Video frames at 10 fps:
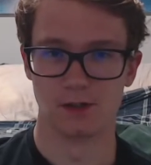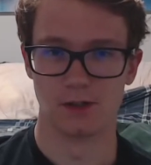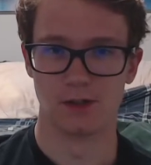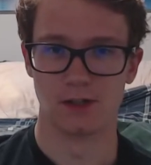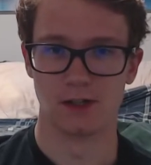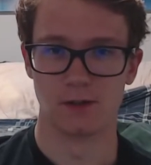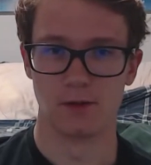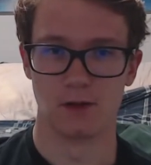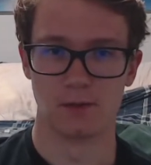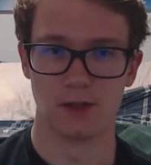looking in the
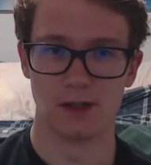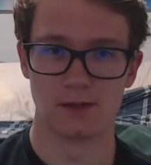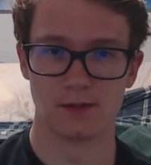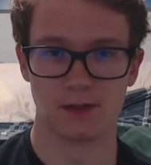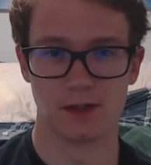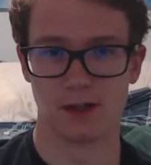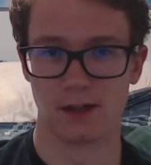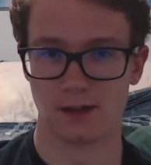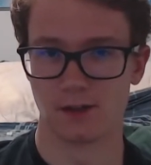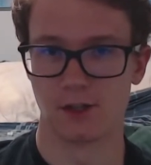wrong place. I was looking
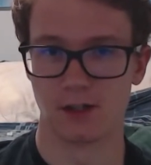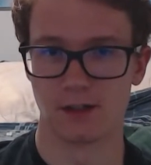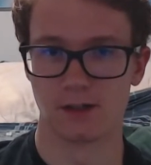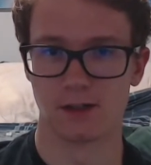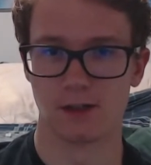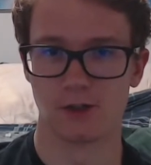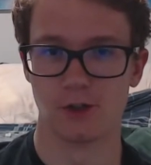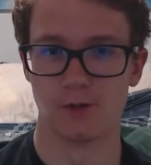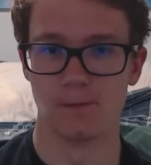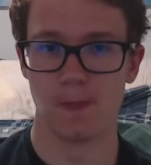at the check disk
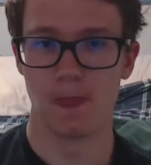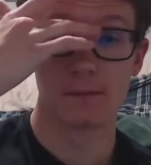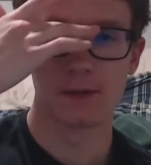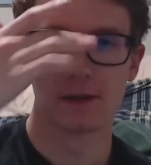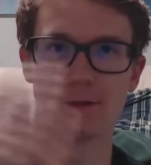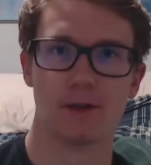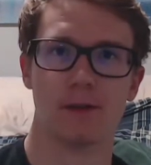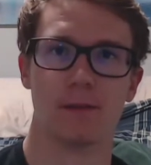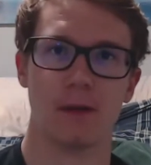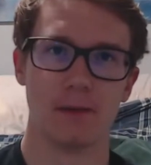issue. So
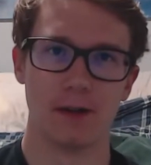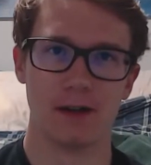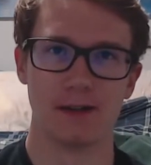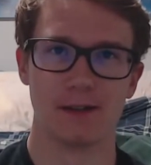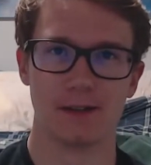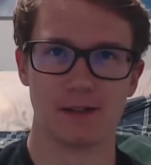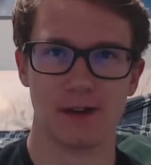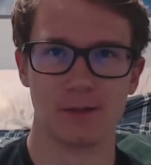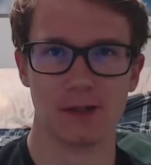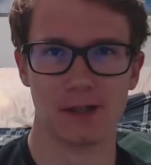in my mind, that's
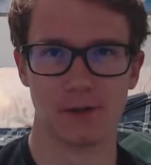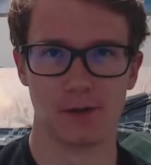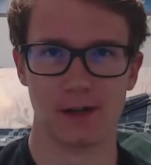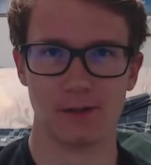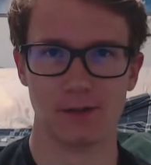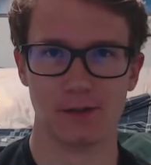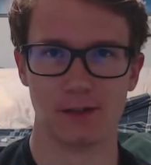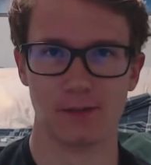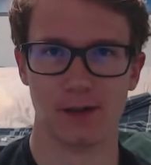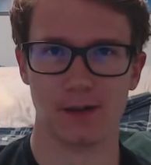not really a great user
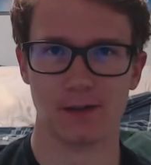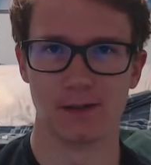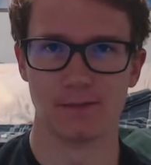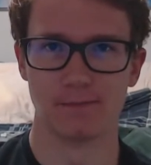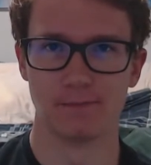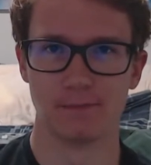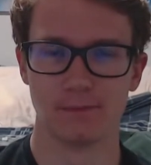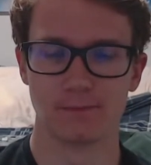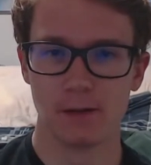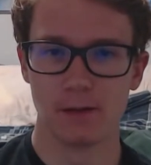experience.
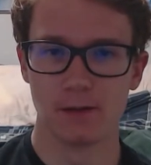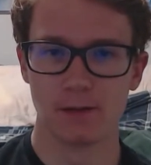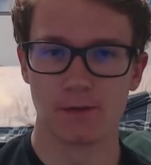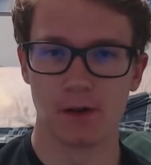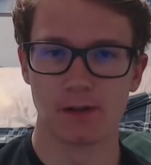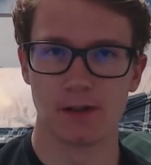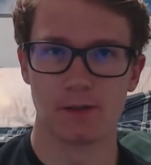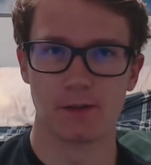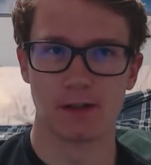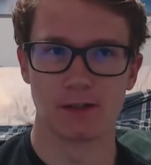As far as
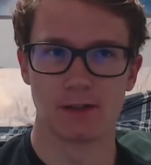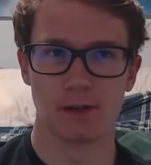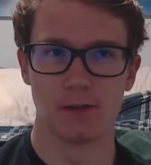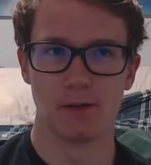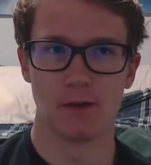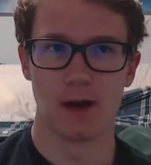other things go,